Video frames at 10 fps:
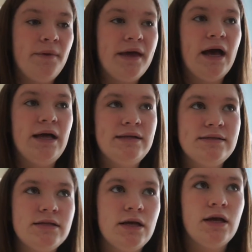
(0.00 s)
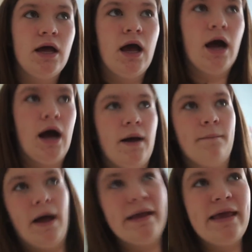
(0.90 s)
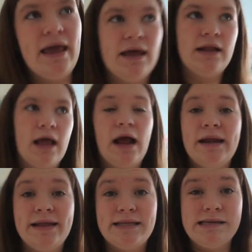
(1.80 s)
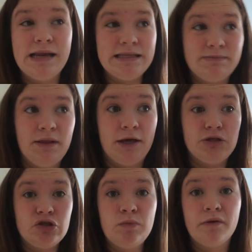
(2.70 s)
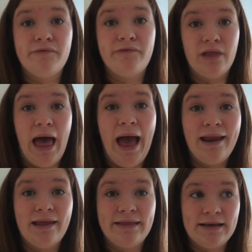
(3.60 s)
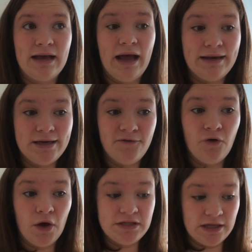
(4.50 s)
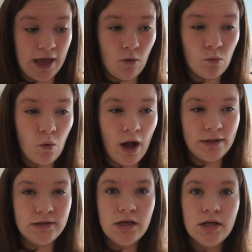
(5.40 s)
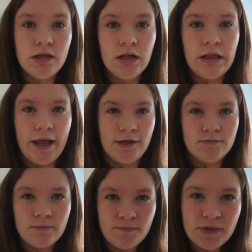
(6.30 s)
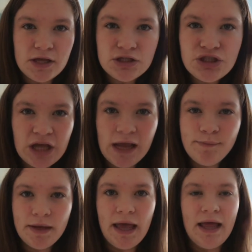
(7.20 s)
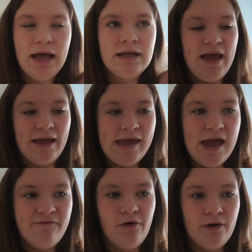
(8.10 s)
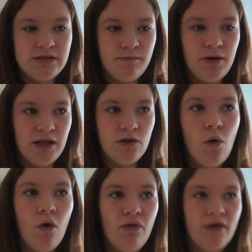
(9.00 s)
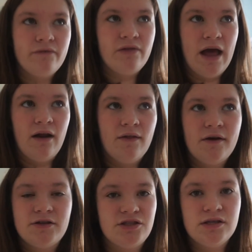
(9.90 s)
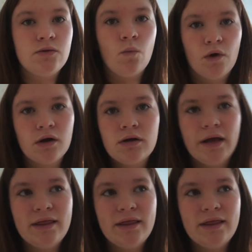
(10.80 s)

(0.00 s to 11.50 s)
because it needs to be like super flat and like I need to focus on that one like shape, and I can't focus on putting the whole thing flat on there. It just doesn't work like